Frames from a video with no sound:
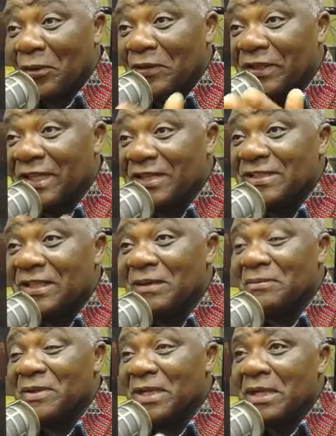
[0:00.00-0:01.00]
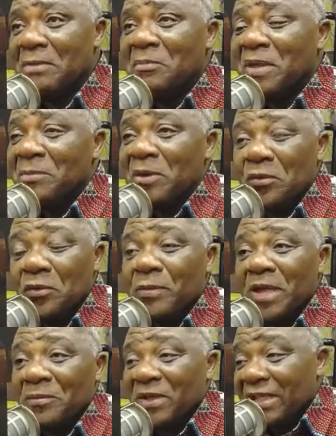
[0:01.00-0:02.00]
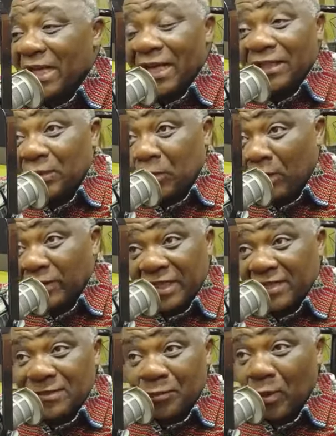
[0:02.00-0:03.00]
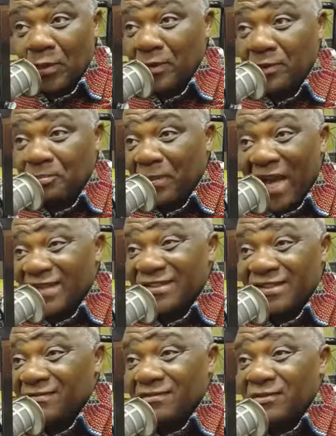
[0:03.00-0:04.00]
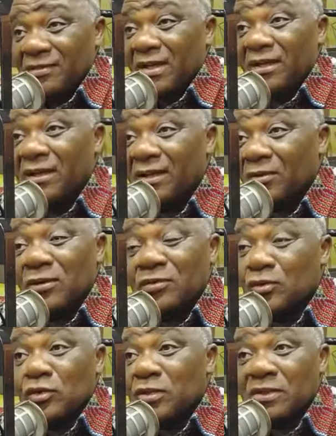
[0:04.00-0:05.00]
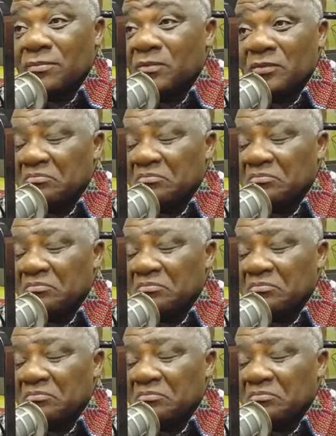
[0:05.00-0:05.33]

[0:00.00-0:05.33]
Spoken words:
Congress. Me mi hu be ni early Congress. What? Party, no, constitution.